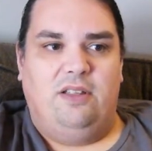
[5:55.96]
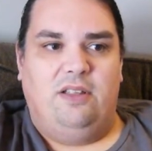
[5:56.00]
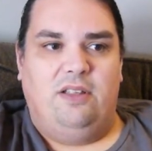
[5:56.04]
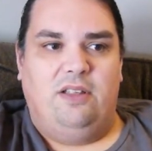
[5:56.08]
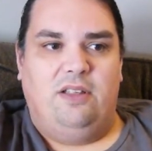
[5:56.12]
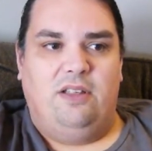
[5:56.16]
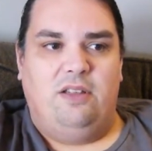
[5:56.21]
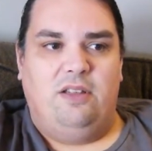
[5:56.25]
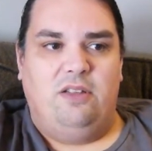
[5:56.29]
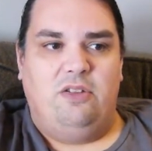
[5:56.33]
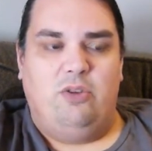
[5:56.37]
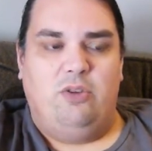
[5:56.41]

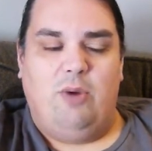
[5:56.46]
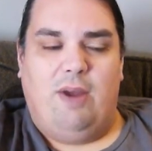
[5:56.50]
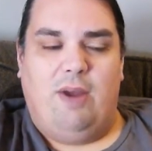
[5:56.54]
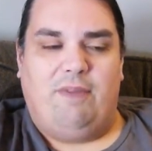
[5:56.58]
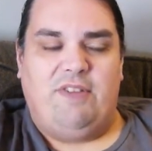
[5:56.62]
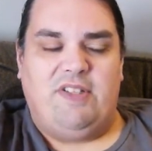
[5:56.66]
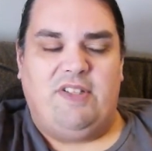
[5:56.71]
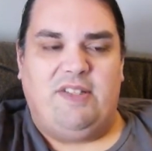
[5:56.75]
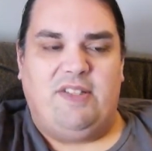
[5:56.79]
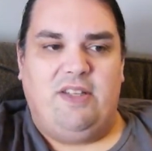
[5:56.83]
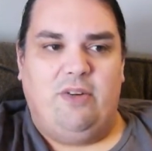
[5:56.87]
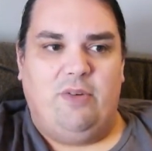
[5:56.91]
You have a
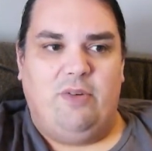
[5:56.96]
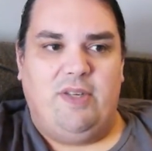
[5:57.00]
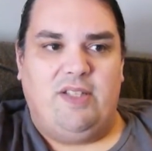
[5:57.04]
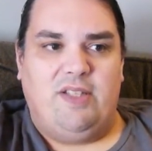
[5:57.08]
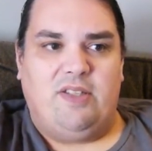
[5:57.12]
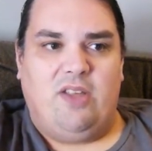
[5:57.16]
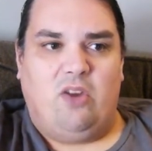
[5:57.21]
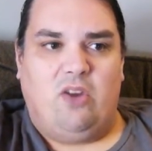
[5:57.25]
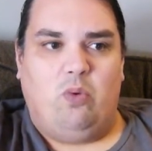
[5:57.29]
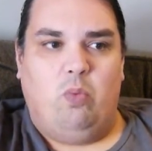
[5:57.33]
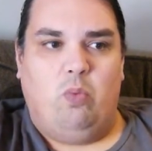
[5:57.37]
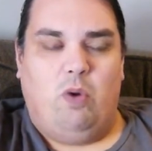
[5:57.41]
series
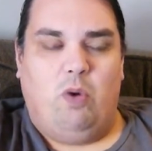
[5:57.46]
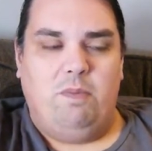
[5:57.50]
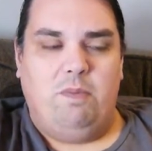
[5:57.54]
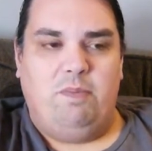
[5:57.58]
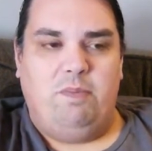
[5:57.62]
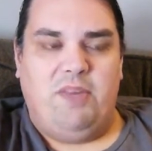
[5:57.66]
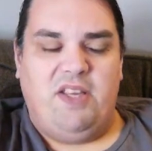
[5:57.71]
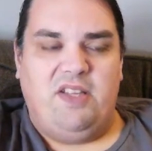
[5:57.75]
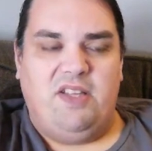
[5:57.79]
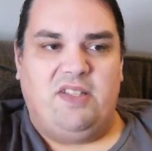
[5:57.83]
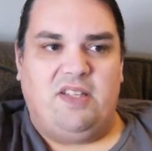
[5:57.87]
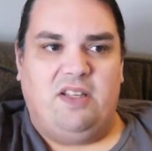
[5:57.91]
like One
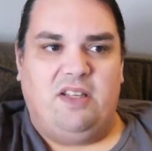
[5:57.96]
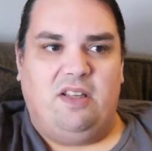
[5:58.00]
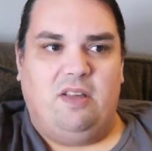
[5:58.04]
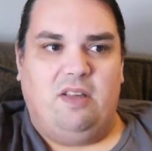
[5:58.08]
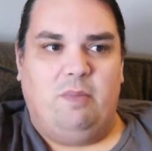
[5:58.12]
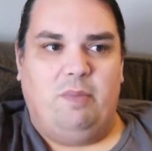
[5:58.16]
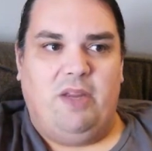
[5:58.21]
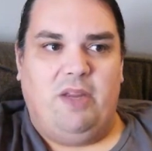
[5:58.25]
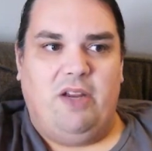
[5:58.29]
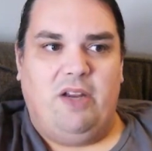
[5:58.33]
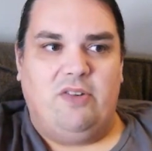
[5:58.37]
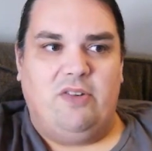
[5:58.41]
Piece in
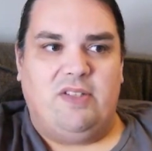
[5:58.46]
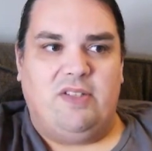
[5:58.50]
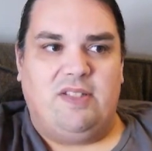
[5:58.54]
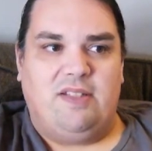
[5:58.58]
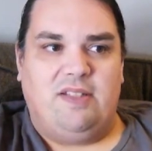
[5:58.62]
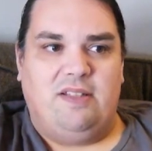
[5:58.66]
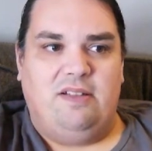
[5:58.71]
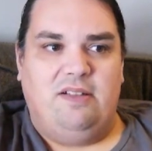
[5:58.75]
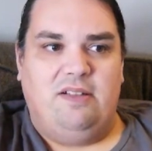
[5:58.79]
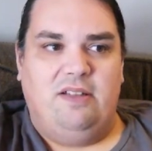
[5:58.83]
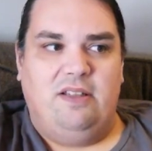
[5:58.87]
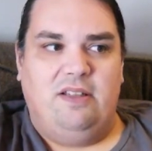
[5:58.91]

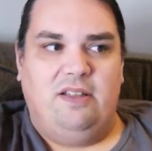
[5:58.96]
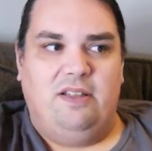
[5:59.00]
comparison,